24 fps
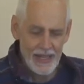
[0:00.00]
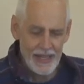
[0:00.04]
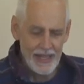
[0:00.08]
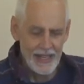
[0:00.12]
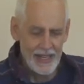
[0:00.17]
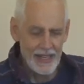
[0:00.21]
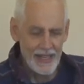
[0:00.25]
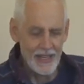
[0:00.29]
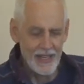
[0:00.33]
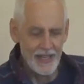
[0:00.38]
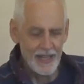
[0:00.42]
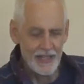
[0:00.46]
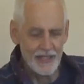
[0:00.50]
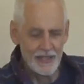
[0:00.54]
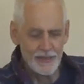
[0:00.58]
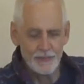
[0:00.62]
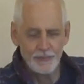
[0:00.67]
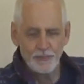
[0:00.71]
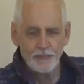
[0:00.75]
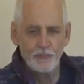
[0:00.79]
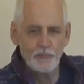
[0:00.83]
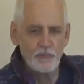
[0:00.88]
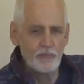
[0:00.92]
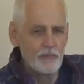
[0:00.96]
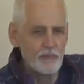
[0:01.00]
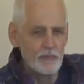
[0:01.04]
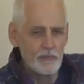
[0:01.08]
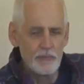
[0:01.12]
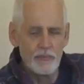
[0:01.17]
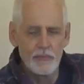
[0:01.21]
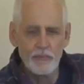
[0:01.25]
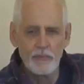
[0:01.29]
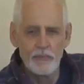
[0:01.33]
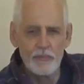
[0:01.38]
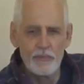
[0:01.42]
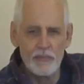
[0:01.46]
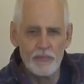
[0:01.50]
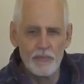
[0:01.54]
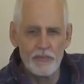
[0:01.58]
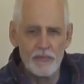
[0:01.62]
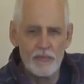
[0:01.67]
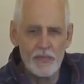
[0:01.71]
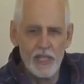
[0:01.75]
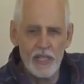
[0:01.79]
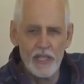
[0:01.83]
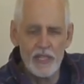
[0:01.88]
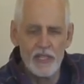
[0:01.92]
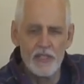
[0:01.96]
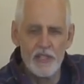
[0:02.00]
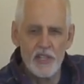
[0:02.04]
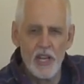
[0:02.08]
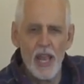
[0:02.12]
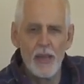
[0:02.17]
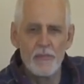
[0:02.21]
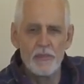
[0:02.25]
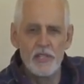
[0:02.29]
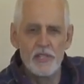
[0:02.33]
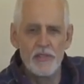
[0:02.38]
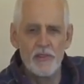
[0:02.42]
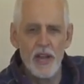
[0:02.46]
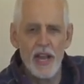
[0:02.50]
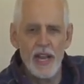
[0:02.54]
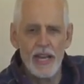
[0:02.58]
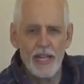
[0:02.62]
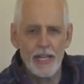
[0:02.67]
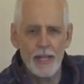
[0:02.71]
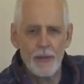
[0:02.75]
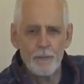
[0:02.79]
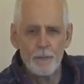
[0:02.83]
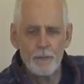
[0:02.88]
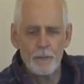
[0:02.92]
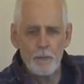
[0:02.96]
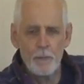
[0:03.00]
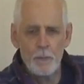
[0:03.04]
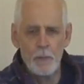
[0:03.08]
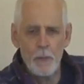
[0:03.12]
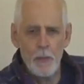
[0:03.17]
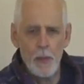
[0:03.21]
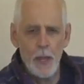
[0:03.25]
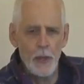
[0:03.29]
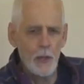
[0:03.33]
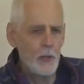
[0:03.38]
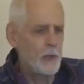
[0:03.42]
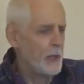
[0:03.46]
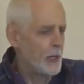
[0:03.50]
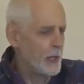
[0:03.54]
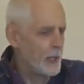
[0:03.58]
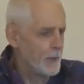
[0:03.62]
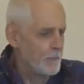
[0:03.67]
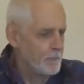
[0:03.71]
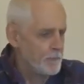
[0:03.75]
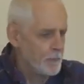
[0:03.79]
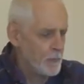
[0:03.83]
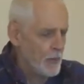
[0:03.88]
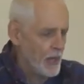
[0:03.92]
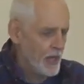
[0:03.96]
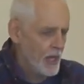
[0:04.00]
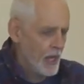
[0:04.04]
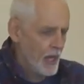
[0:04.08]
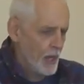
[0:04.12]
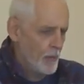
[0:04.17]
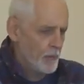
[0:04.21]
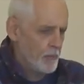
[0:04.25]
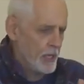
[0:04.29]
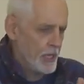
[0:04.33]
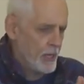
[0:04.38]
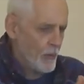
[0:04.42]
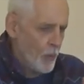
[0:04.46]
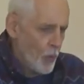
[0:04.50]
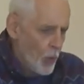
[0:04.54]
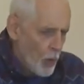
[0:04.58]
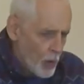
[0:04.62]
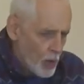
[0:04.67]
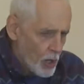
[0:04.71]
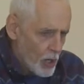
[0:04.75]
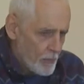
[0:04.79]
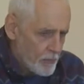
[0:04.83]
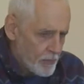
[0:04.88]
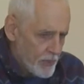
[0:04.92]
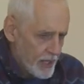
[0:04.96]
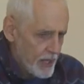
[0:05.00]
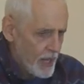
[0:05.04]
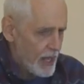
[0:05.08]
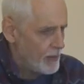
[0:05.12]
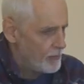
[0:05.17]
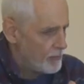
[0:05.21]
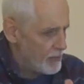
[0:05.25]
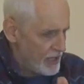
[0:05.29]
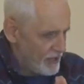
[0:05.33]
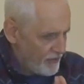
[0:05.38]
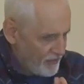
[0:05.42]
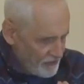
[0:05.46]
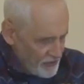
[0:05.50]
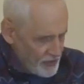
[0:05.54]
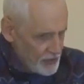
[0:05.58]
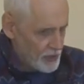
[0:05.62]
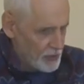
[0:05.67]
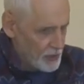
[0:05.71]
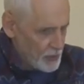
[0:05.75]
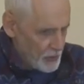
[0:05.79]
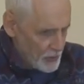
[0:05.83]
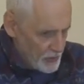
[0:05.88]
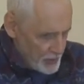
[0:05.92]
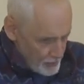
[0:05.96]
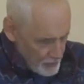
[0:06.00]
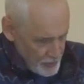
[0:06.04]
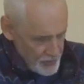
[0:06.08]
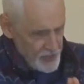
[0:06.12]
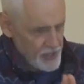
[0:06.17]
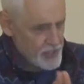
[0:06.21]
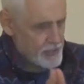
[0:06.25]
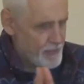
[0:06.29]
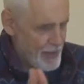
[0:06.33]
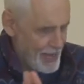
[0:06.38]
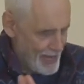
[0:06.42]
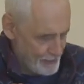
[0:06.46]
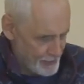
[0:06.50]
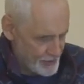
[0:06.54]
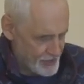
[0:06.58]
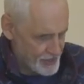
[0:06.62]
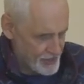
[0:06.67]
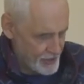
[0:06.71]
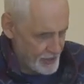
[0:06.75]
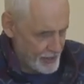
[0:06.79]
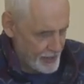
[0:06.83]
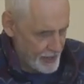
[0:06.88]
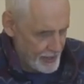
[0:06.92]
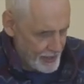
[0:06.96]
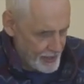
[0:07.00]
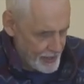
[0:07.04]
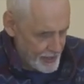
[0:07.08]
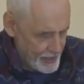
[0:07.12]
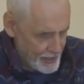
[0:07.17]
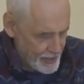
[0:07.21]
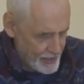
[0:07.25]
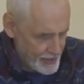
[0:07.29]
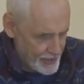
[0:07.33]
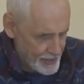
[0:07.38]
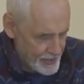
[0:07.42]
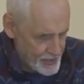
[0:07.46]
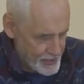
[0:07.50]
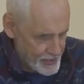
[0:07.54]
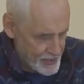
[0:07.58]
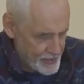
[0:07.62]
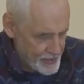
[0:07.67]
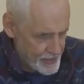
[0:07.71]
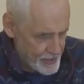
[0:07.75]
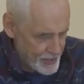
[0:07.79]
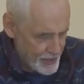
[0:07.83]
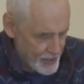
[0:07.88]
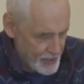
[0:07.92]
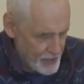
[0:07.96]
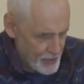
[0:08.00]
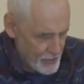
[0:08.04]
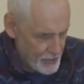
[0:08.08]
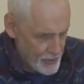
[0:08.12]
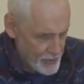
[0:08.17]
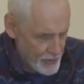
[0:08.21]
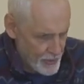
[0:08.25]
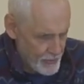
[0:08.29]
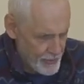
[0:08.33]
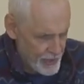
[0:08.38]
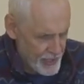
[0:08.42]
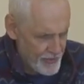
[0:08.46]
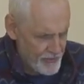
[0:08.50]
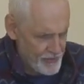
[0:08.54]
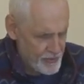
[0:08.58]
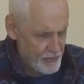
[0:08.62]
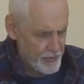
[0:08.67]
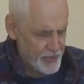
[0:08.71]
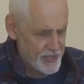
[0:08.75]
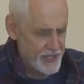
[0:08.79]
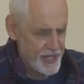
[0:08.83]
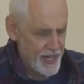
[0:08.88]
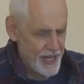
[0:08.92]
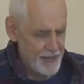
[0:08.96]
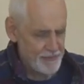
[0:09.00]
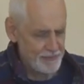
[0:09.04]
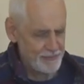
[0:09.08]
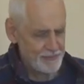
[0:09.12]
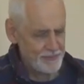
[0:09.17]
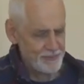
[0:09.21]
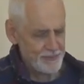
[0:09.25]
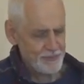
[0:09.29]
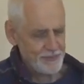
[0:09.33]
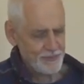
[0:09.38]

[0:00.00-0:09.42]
And uh, and James is writing. Look, be warmed and be filled with this Bible study. Sister Nicole, you want to read it from the top?